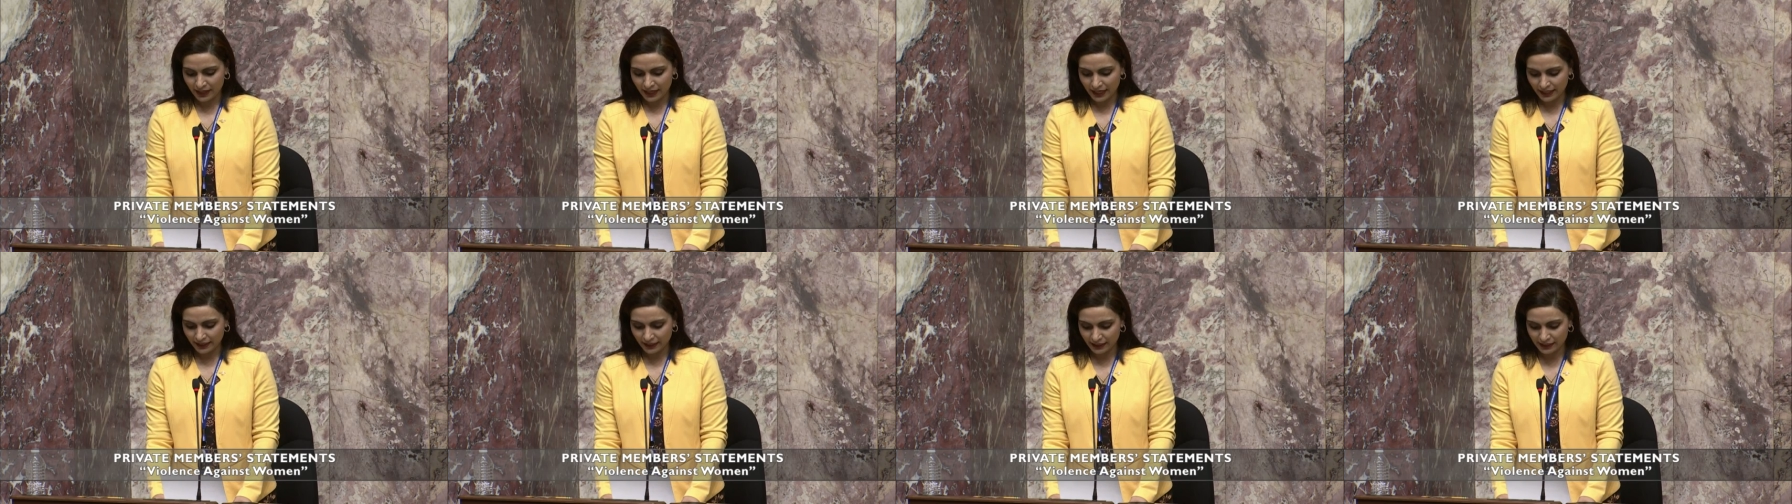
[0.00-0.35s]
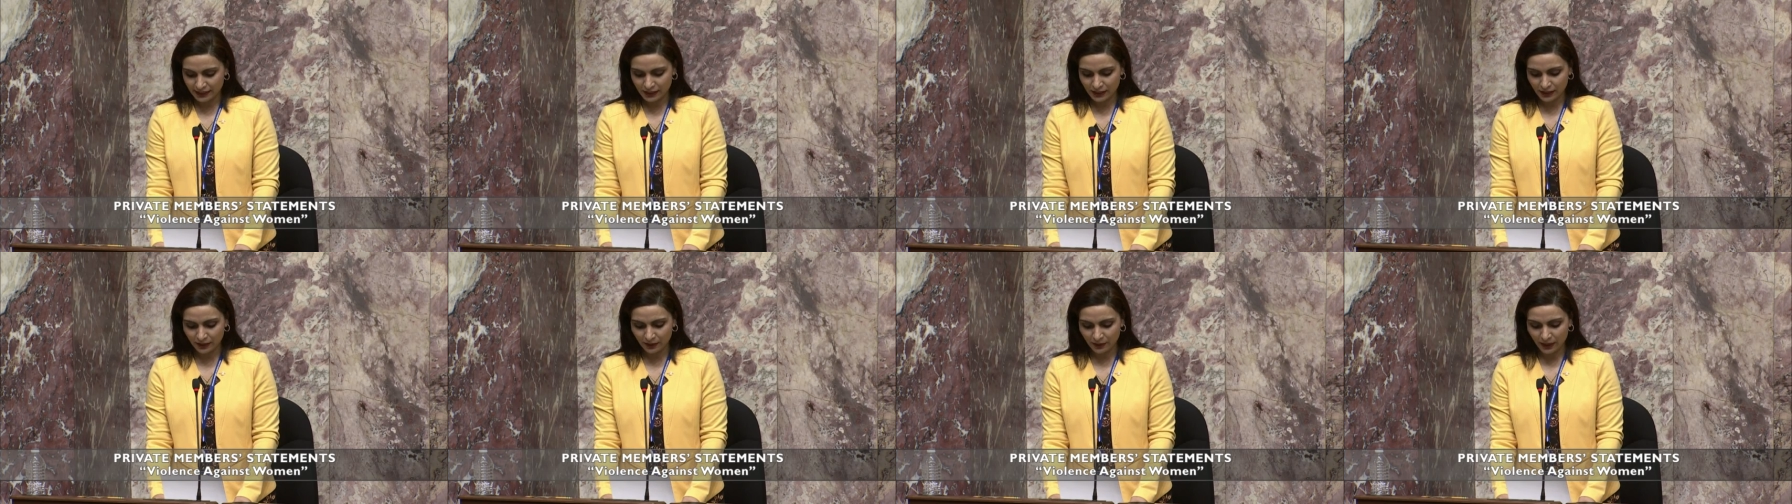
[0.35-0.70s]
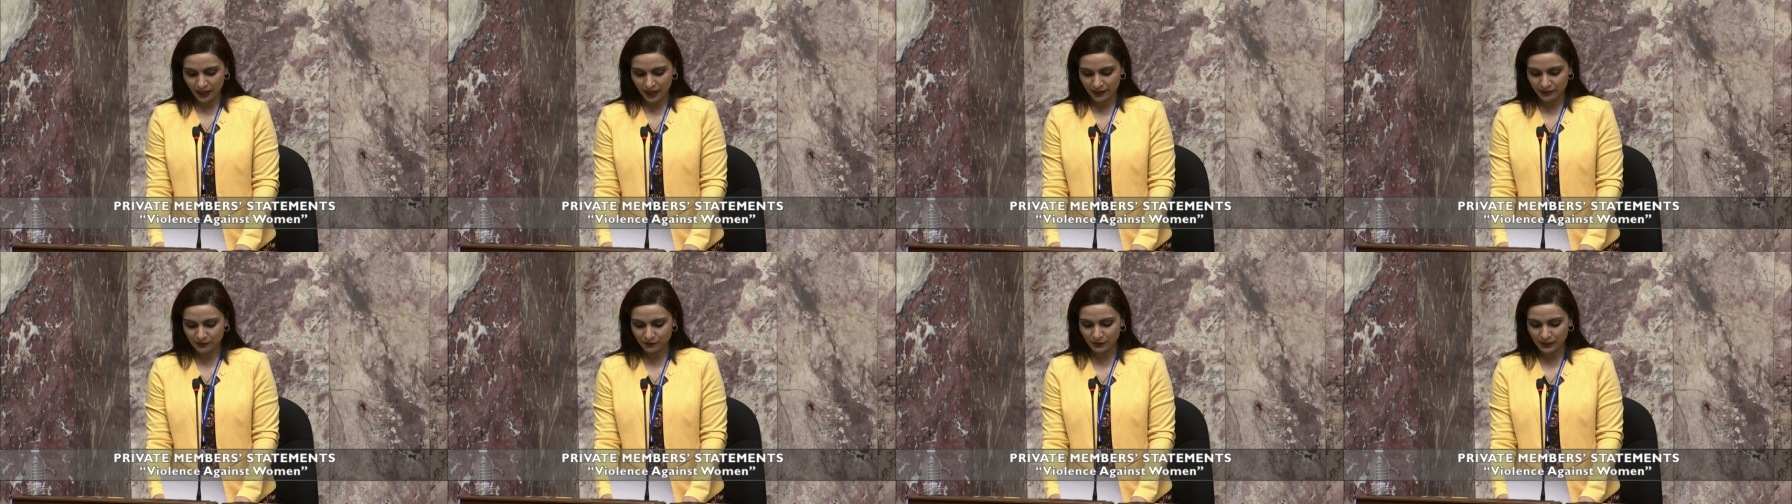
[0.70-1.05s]
This year,
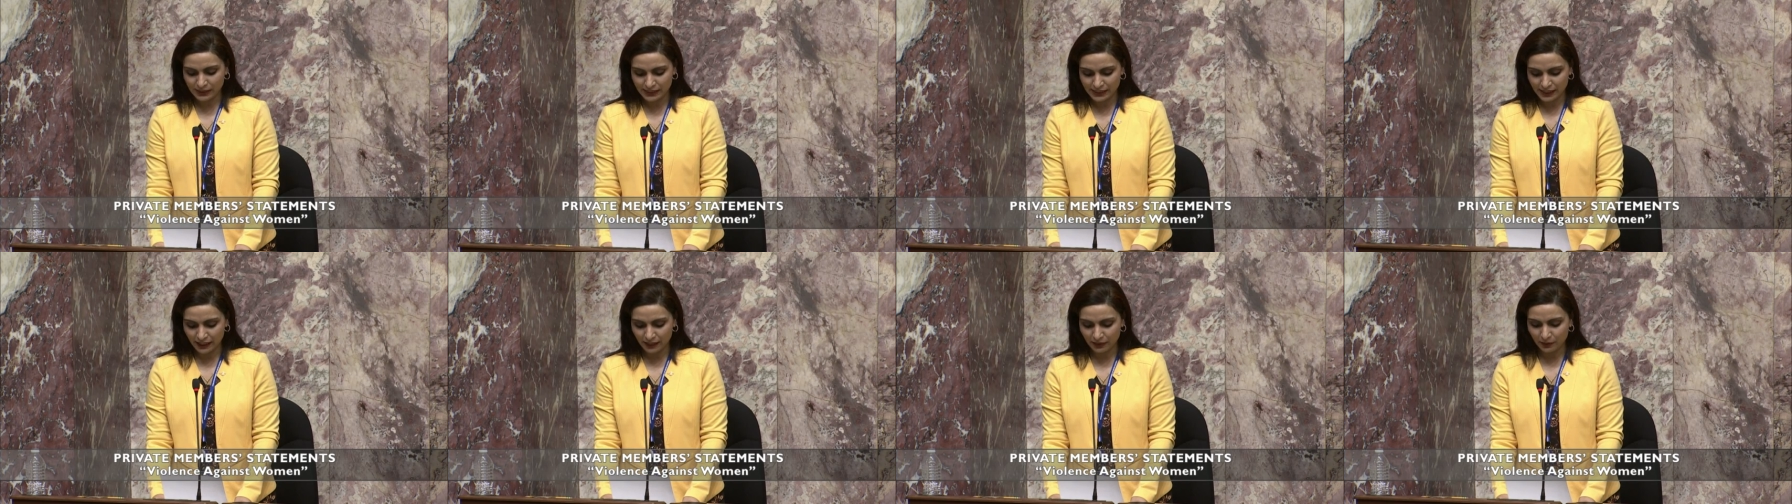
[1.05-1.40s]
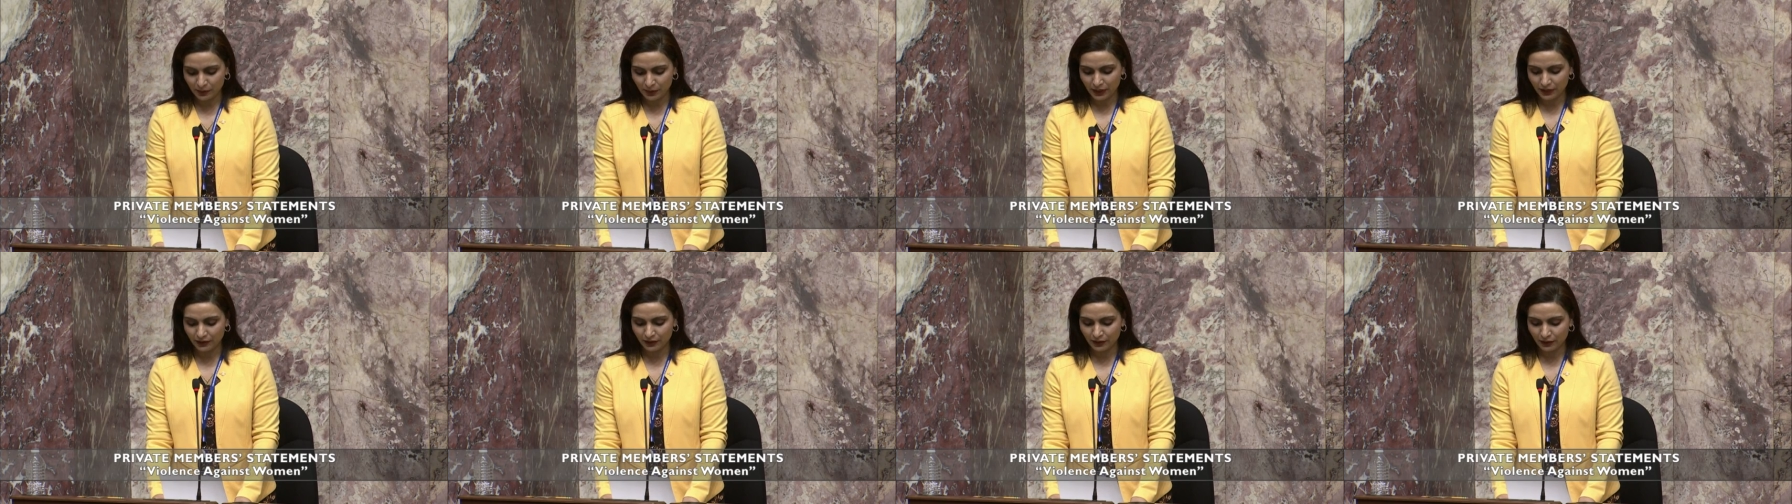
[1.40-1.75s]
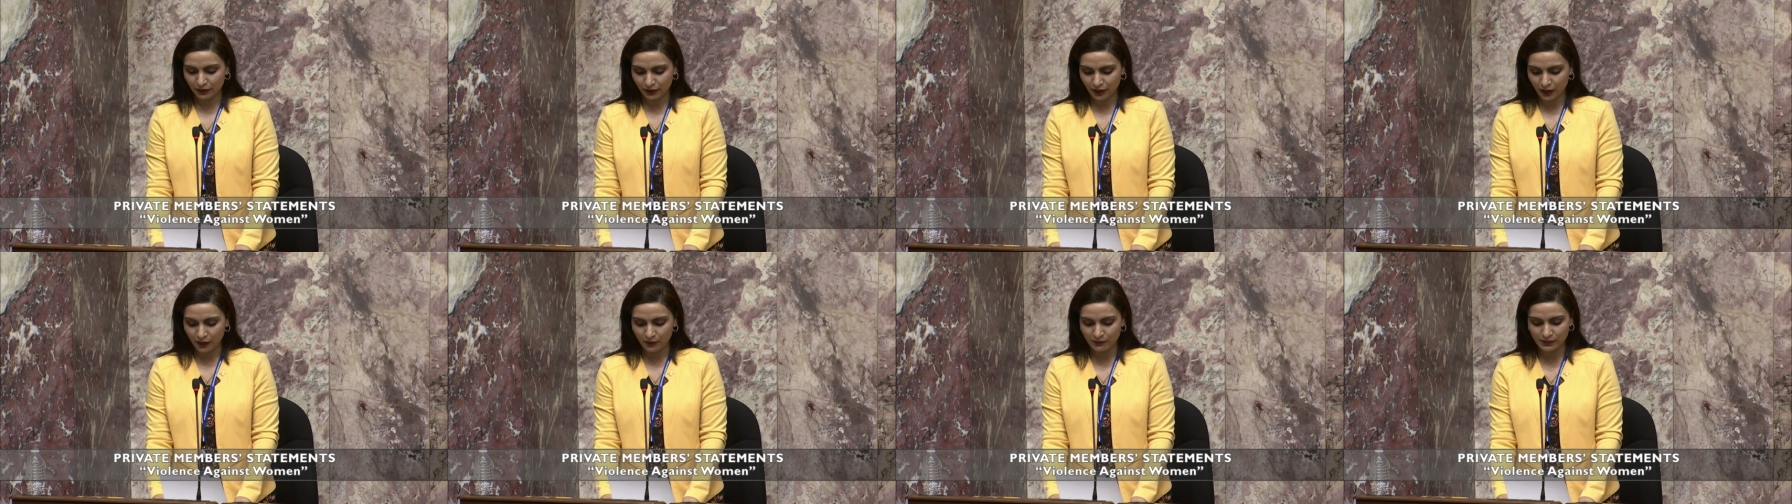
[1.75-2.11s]
as we celebrate the
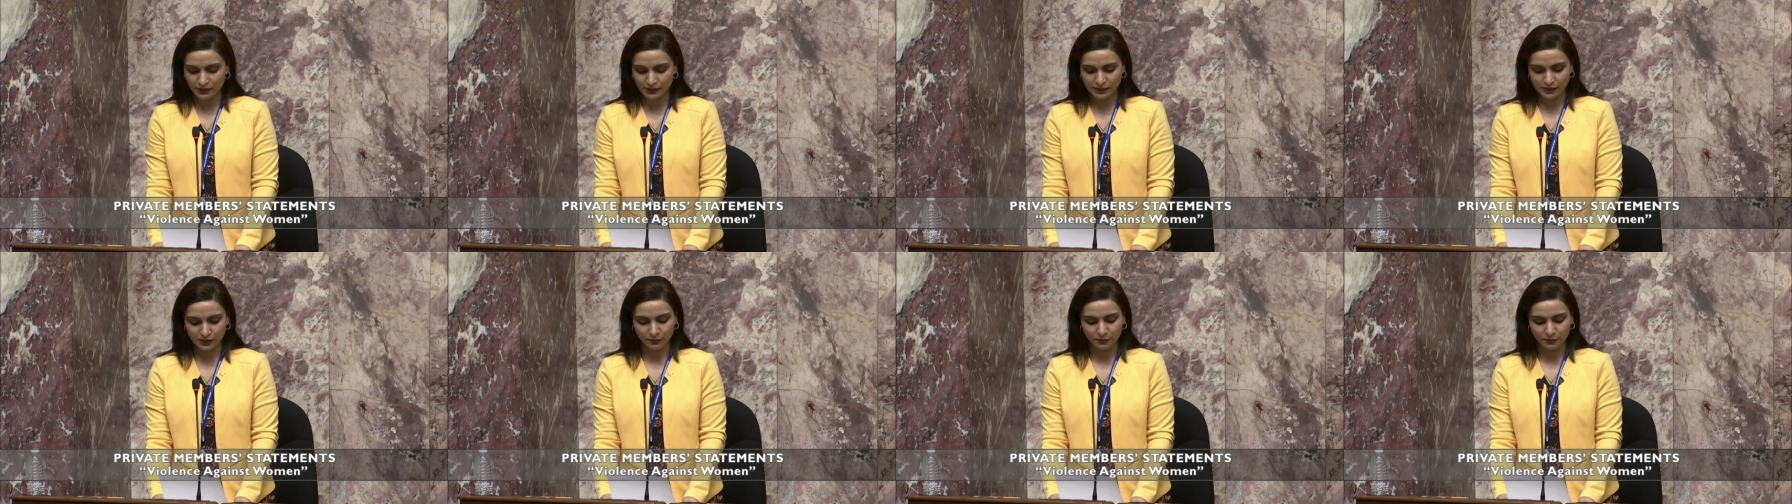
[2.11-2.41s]
thousands